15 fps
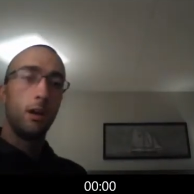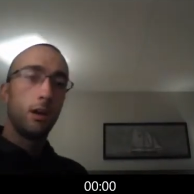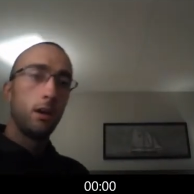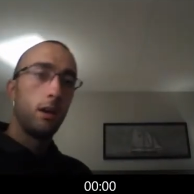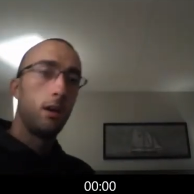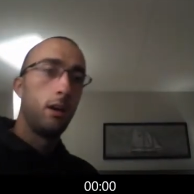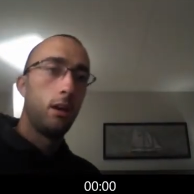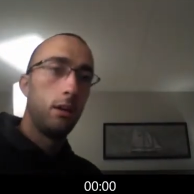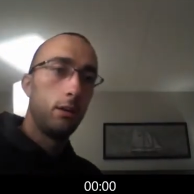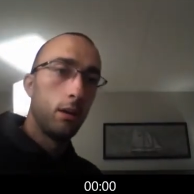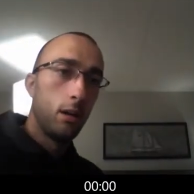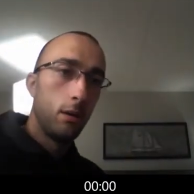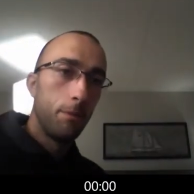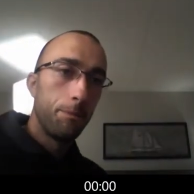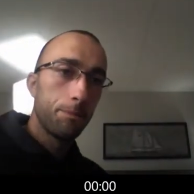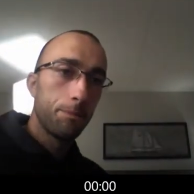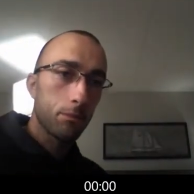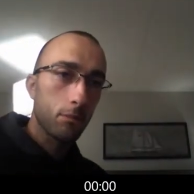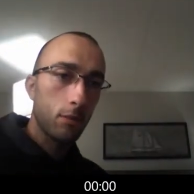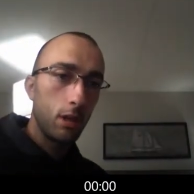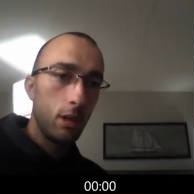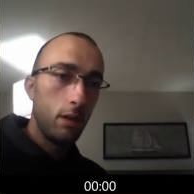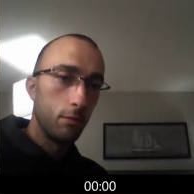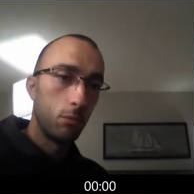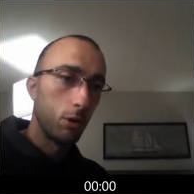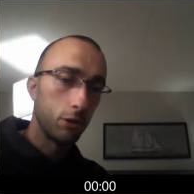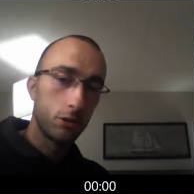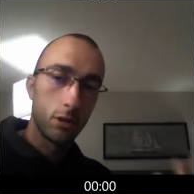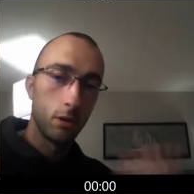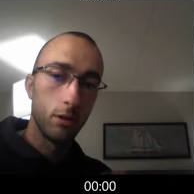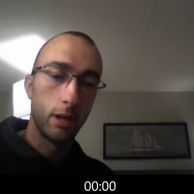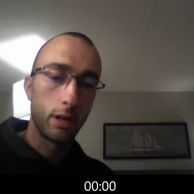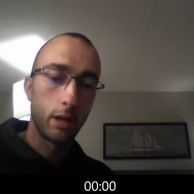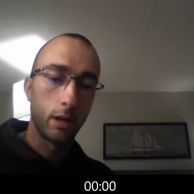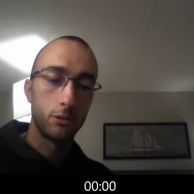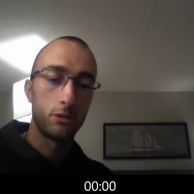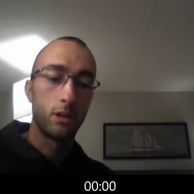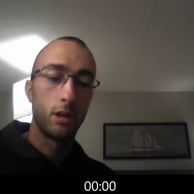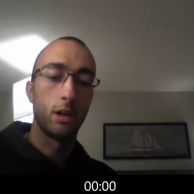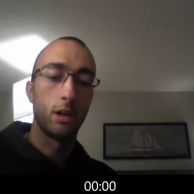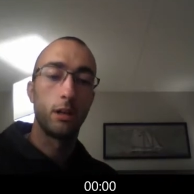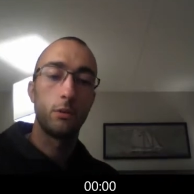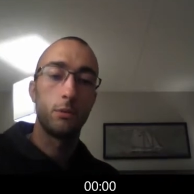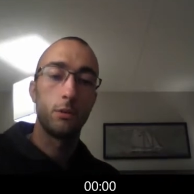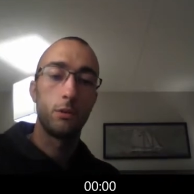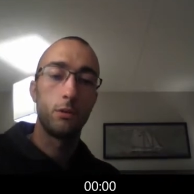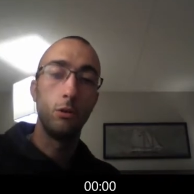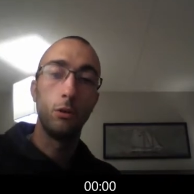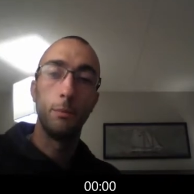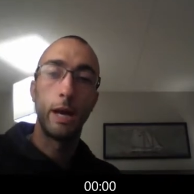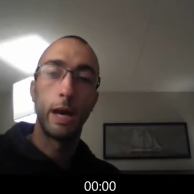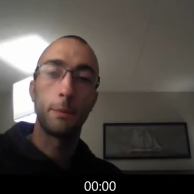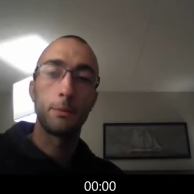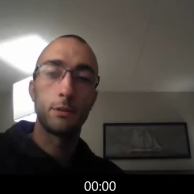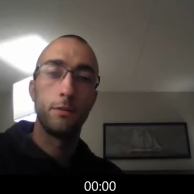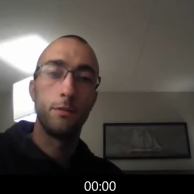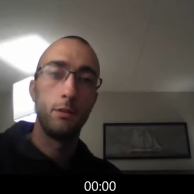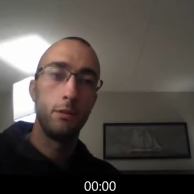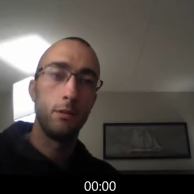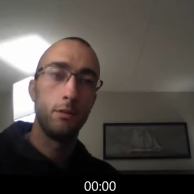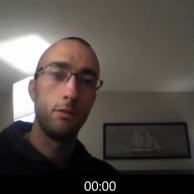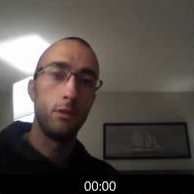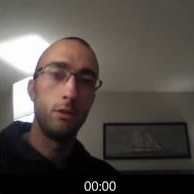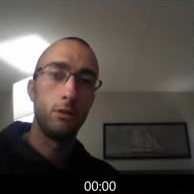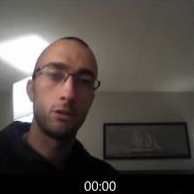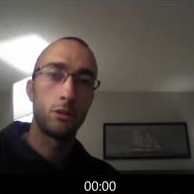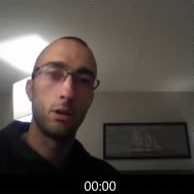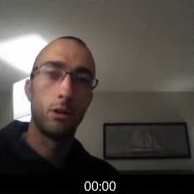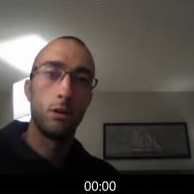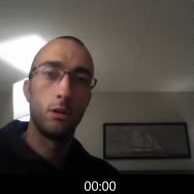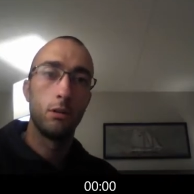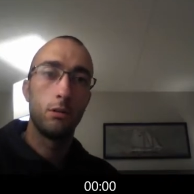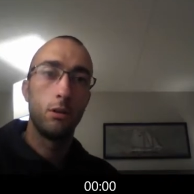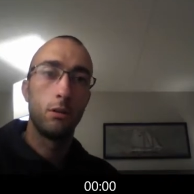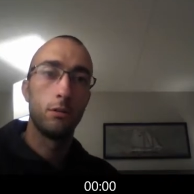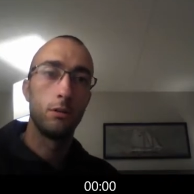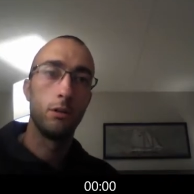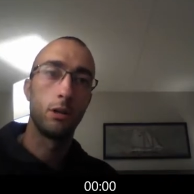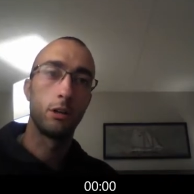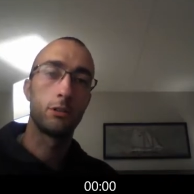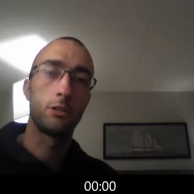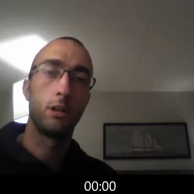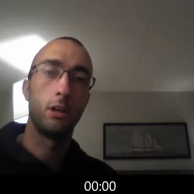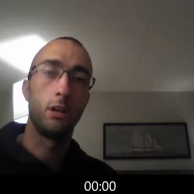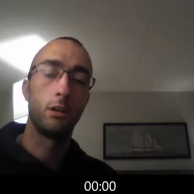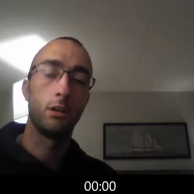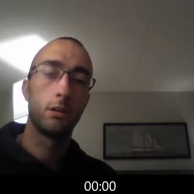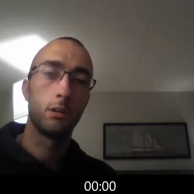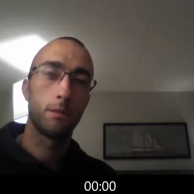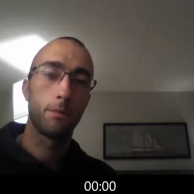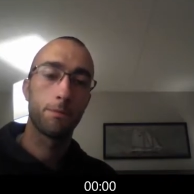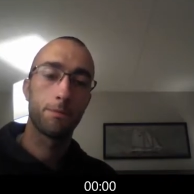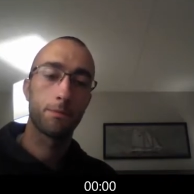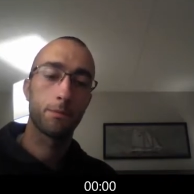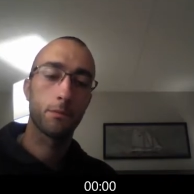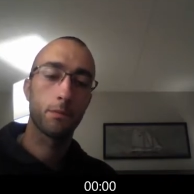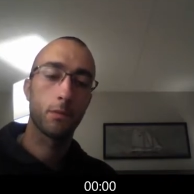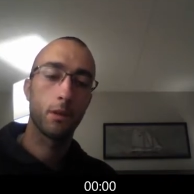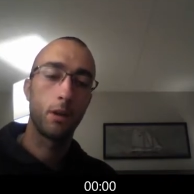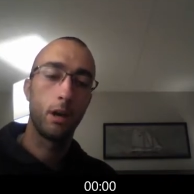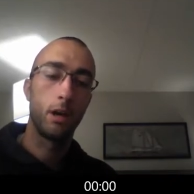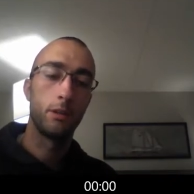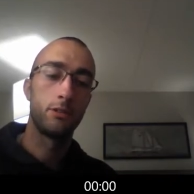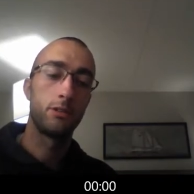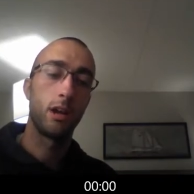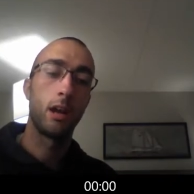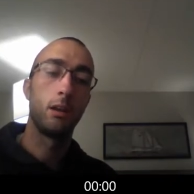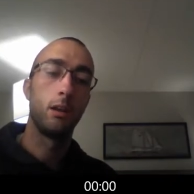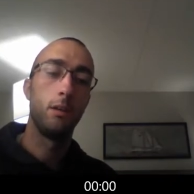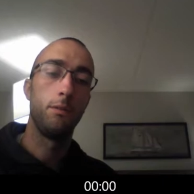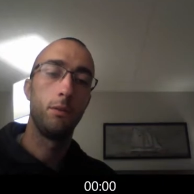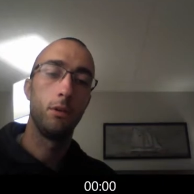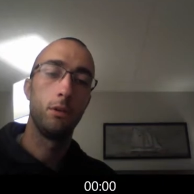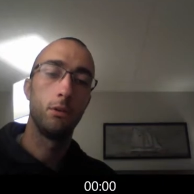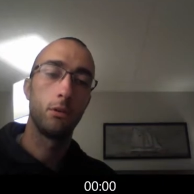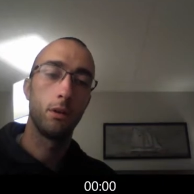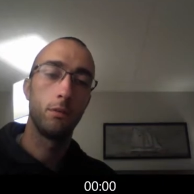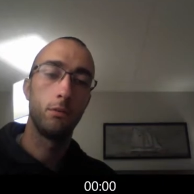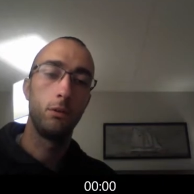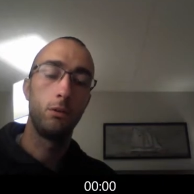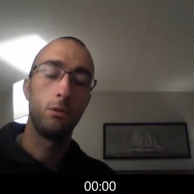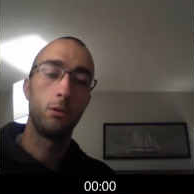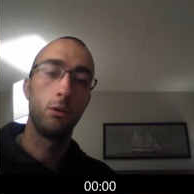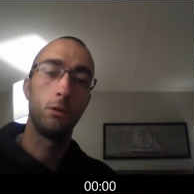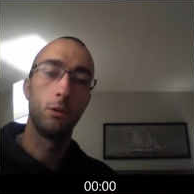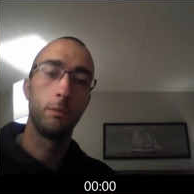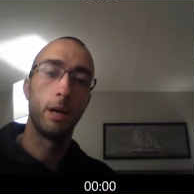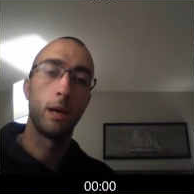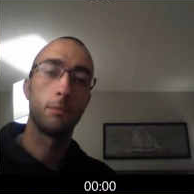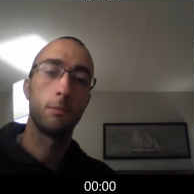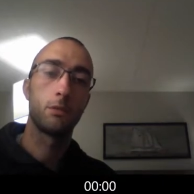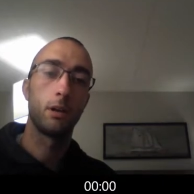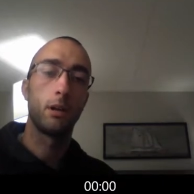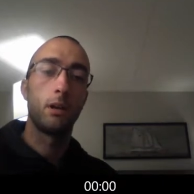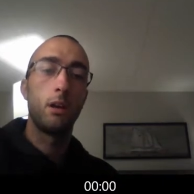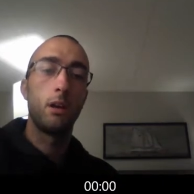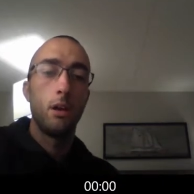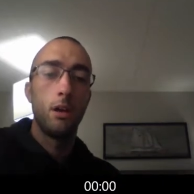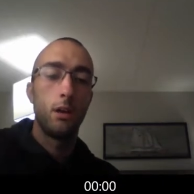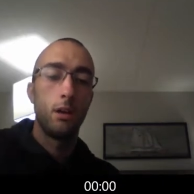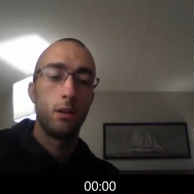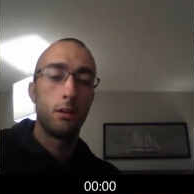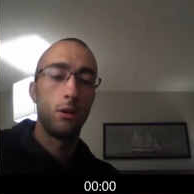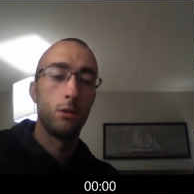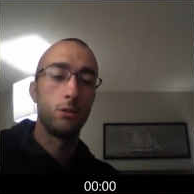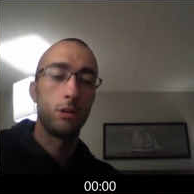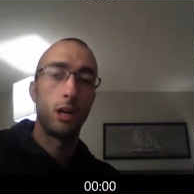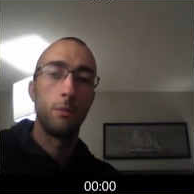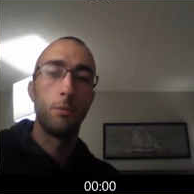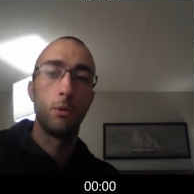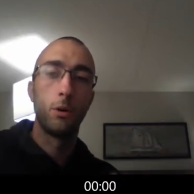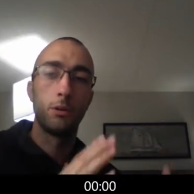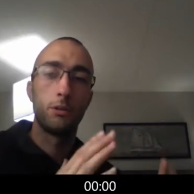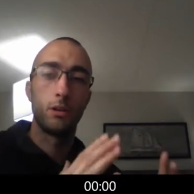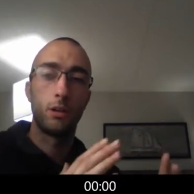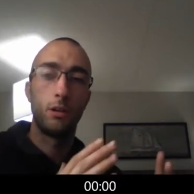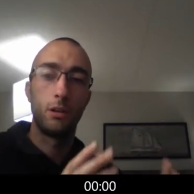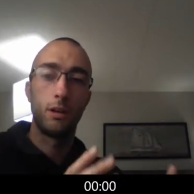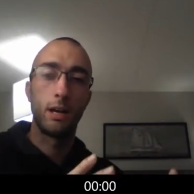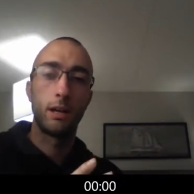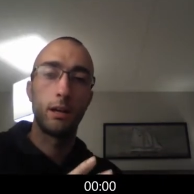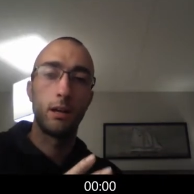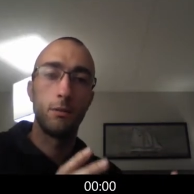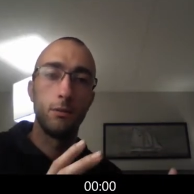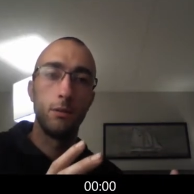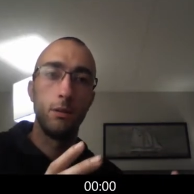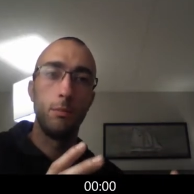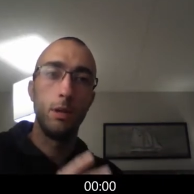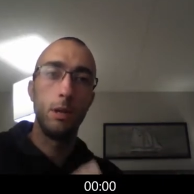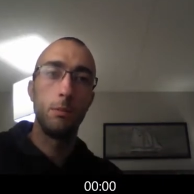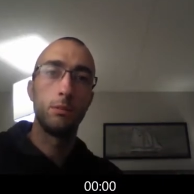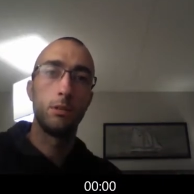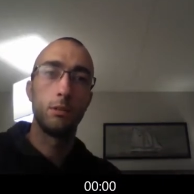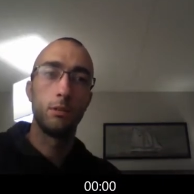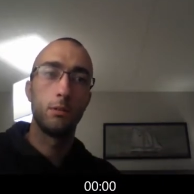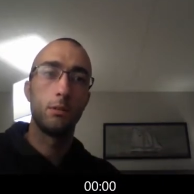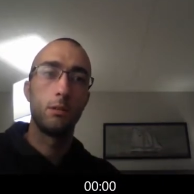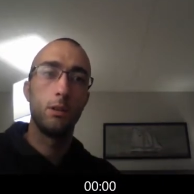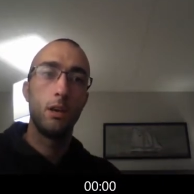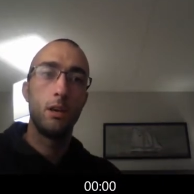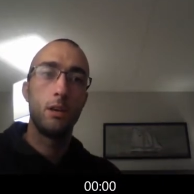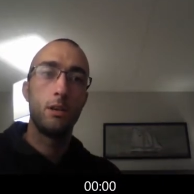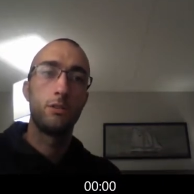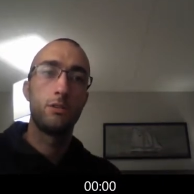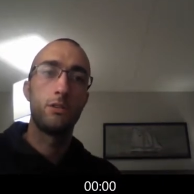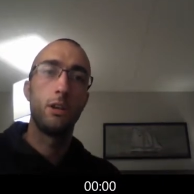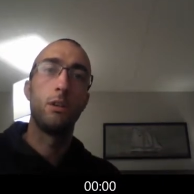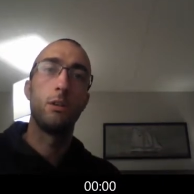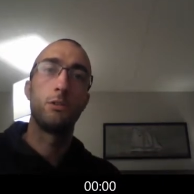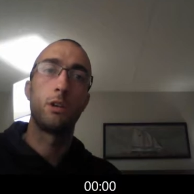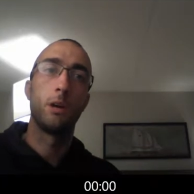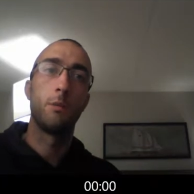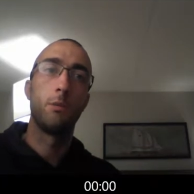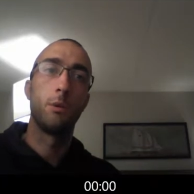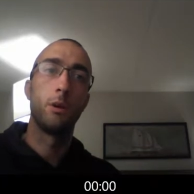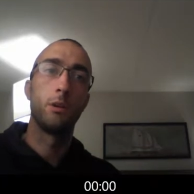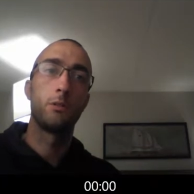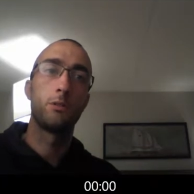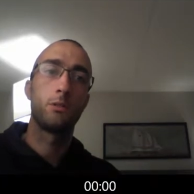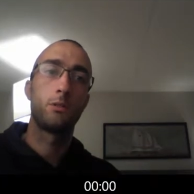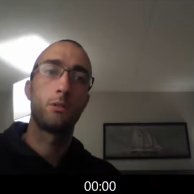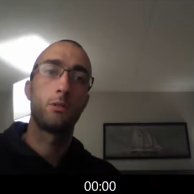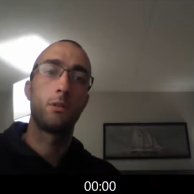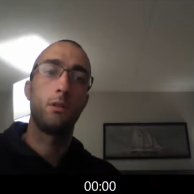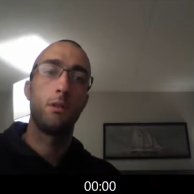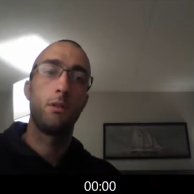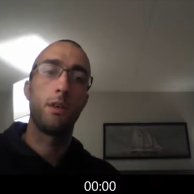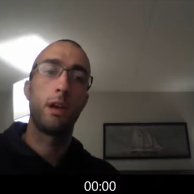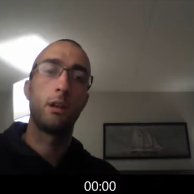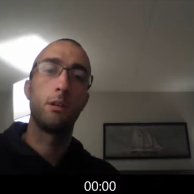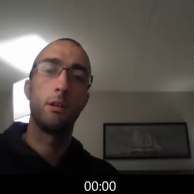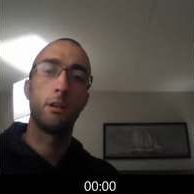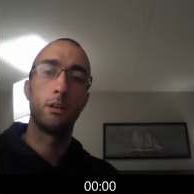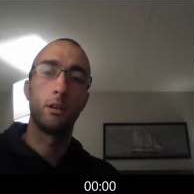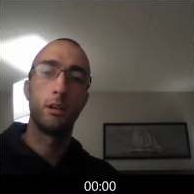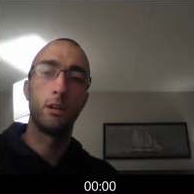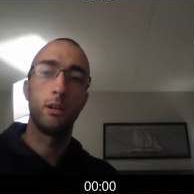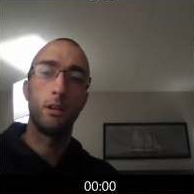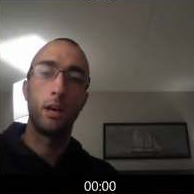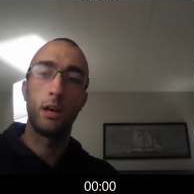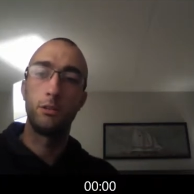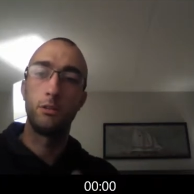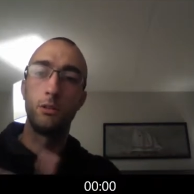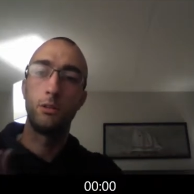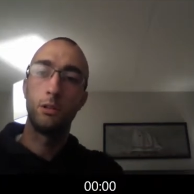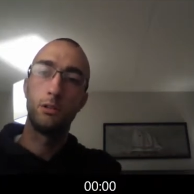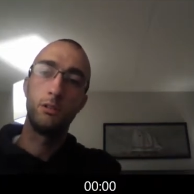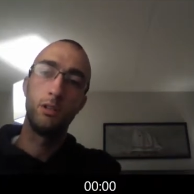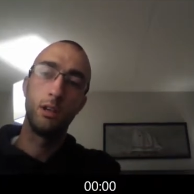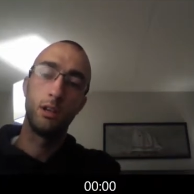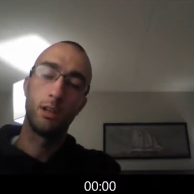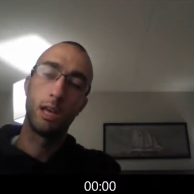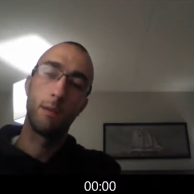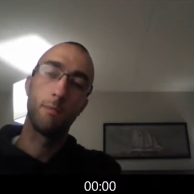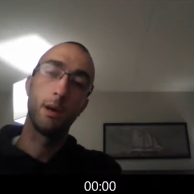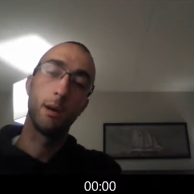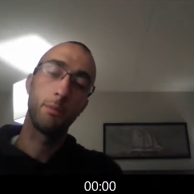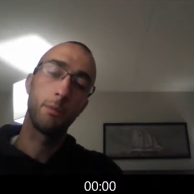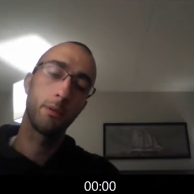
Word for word: And um, even more so, like I was saying, like with Google Maps, if you if you just go to, over New York City on satellite view of Google Maps, like those airports, like you're not going to really be able to see those airports that clearly as you could see in that map.